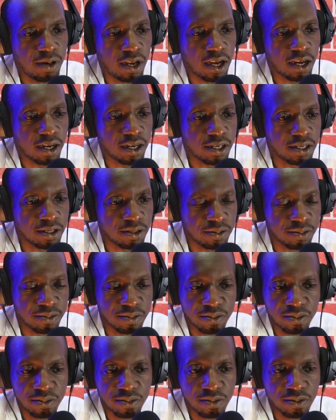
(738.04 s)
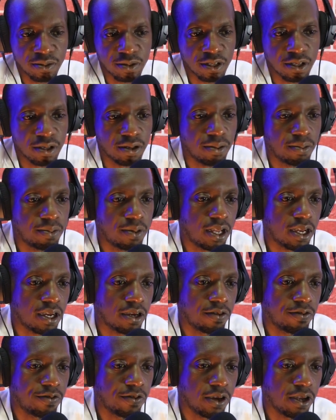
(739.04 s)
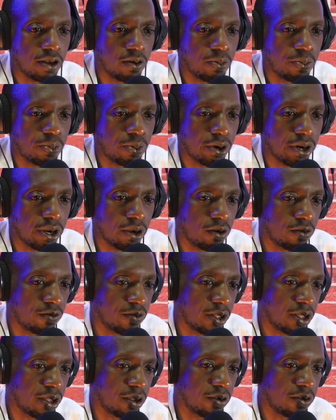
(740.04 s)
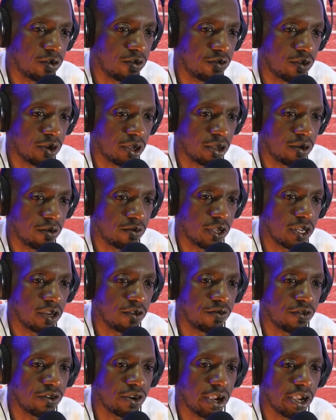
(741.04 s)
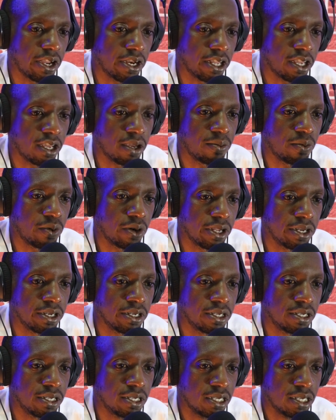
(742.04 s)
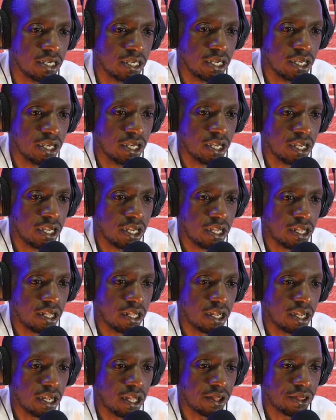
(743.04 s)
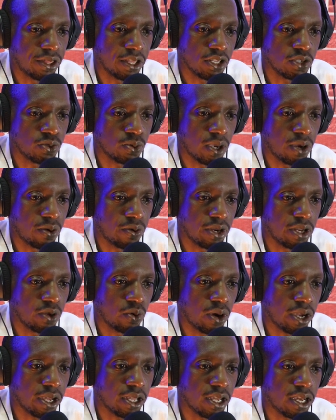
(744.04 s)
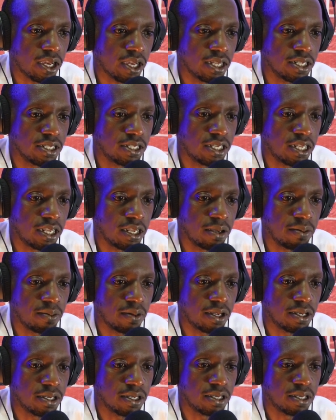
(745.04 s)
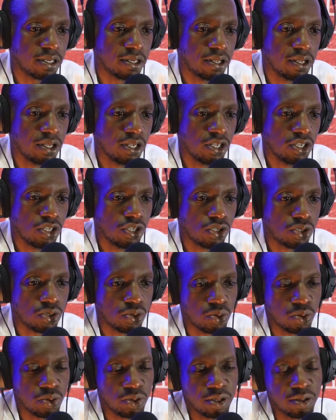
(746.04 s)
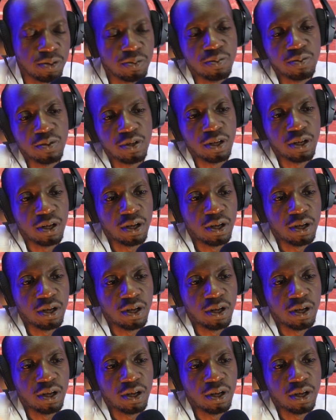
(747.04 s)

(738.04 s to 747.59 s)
black black fell prey over over Vaniferia endgame when uh, things were really working against him and soon